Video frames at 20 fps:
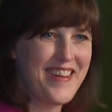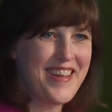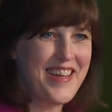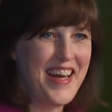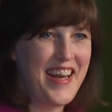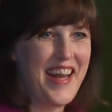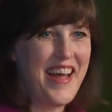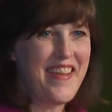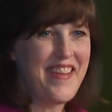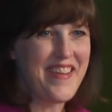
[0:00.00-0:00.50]

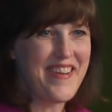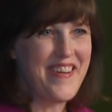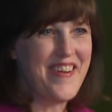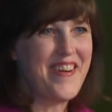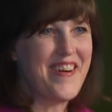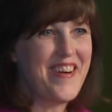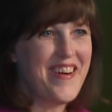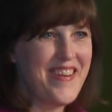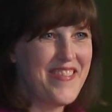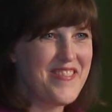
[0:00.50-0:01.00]
got out of the
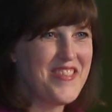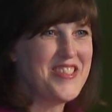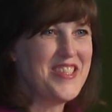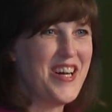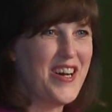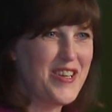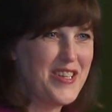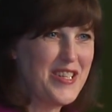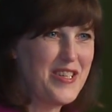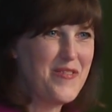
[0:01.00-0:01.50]
car and was
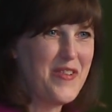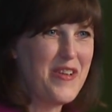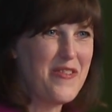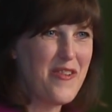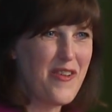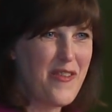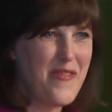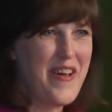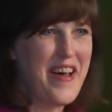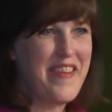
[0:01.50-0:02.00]
talking to
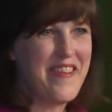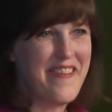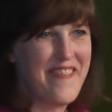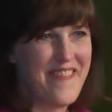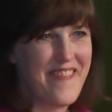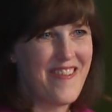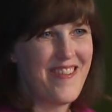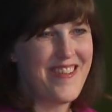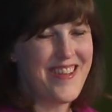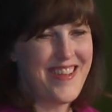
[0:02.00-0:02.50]
people about the
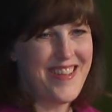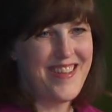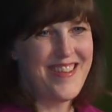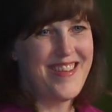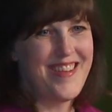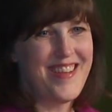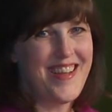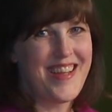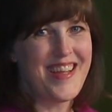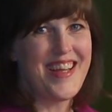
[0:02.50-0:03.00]

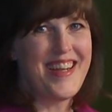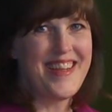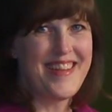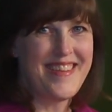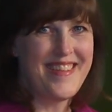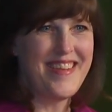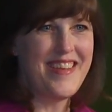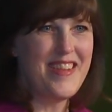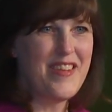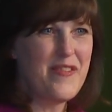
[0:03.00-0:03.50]
horses, and I got to
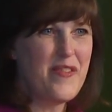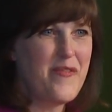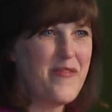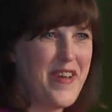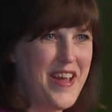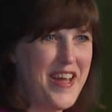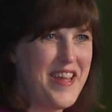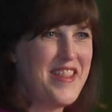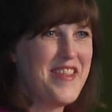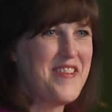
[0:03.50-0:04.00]
see them and
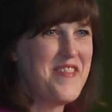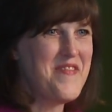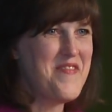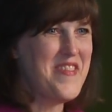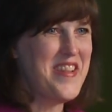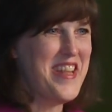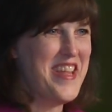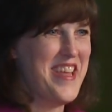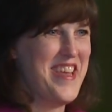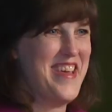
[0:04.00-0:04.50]
pet
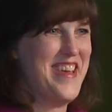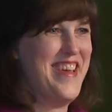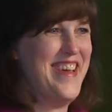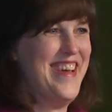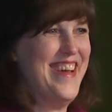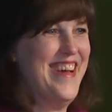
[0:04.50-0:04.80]
them, and